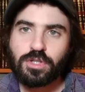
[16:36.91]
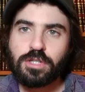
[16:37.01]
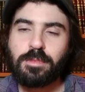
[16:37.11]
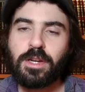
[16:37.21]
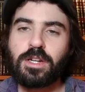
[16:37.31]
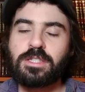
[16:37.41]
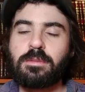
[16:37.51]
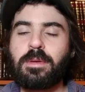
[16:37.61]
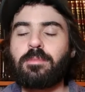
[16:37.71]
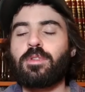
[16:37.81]
Just because
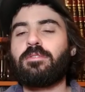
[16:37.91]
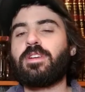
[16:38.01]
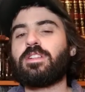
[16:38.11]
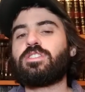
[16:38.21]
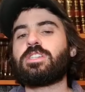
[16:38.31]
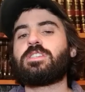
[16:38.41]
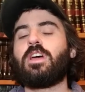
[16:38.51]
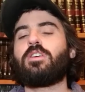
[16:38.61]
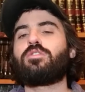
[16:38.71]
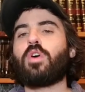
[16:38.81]
the people in the villages
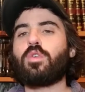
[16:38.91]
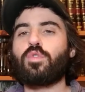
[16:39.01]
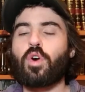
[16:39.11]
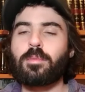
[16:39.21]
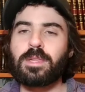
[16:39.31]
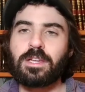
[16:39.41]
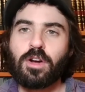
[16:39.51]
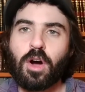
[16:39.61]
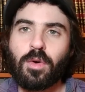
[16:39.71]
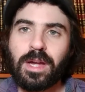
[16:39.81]
don't normally
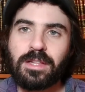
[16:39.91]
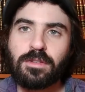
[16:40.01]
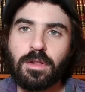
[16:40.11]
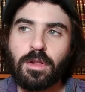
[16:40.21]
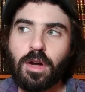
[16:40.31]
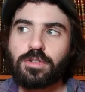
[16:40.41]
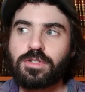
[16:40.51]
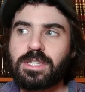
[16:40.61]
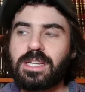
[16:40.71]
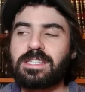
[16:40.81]
go into the
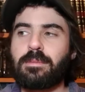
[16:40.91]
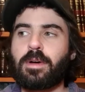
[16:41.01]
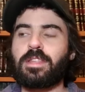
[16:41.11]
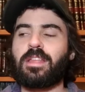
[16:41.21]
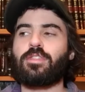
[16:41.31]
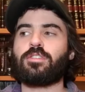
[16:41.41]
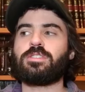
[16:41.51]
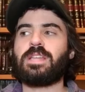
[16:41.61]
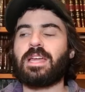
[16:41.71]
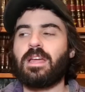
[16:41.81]
larger cities on Monday and
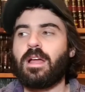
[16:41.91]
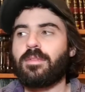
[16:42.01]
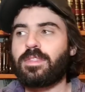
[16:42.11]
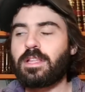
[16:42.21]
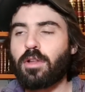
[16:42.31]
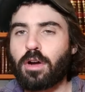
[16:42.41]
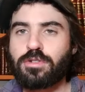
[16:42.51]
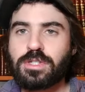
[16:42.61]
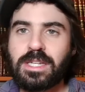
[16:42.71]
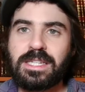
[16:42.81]
Thursday, the
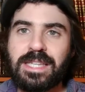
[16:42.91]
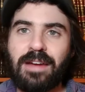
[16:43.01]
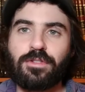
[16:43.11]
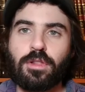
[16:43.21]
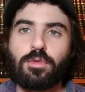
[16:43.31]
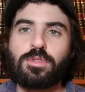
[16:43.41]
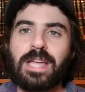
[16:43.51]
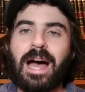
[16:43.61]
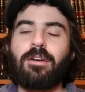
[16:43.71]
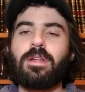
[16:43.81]
larger cities have to lose
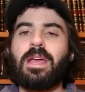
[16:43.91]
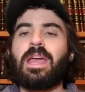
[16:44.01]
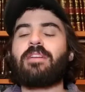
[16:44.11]
out.